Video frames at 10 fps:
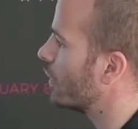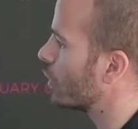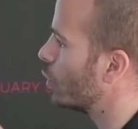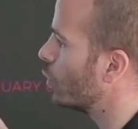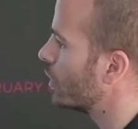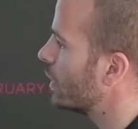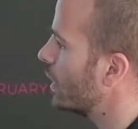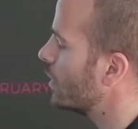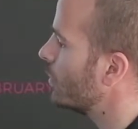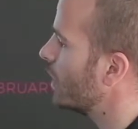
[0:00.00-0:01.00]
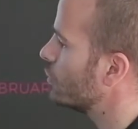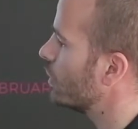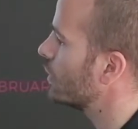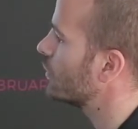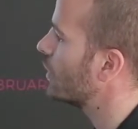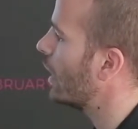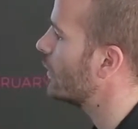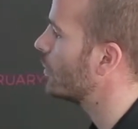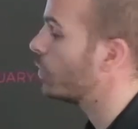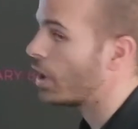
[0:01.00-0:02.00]
on the coordinated matrix
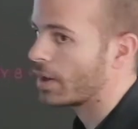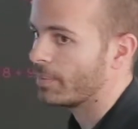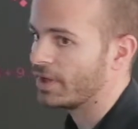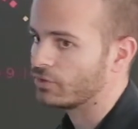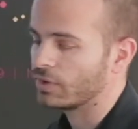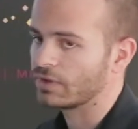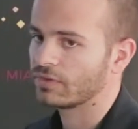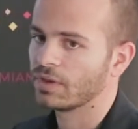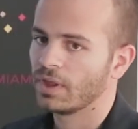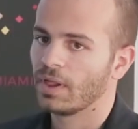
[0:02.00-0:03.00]
and the block matrix.